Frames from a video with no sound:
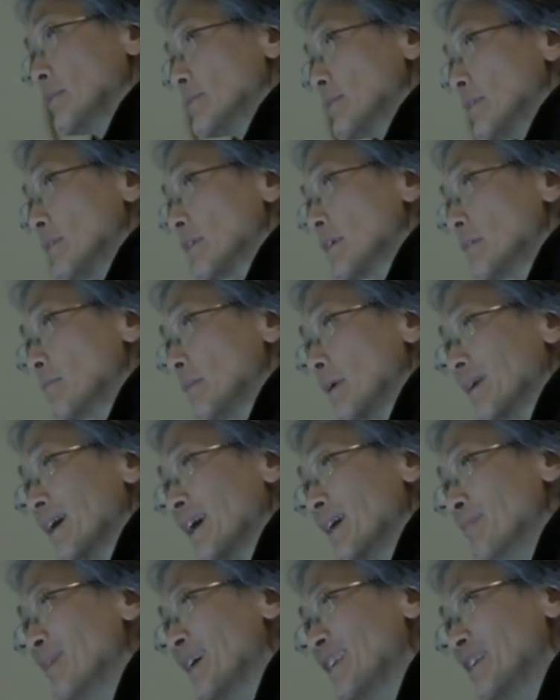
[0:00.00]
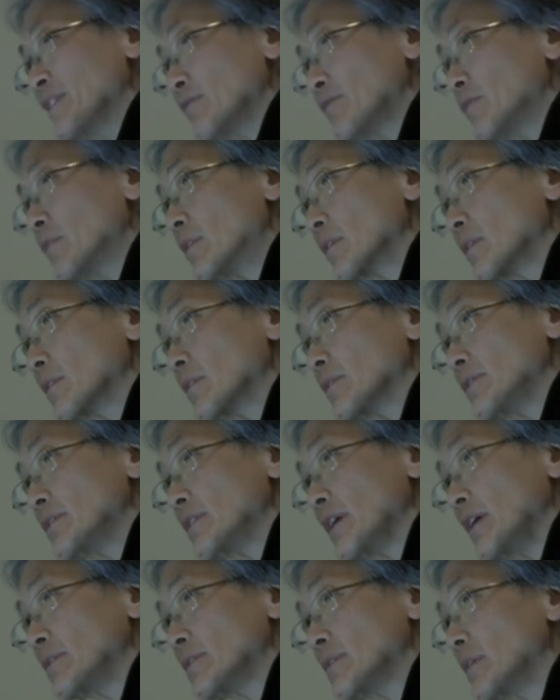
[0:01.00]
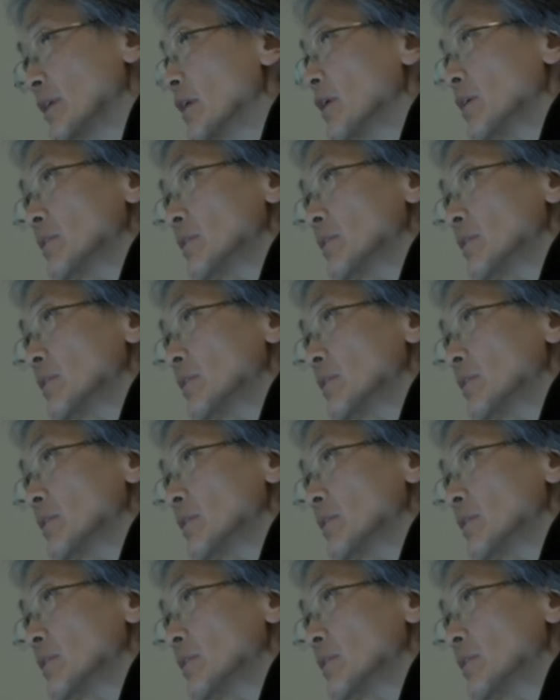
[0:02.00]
was talking about are metaphorical states.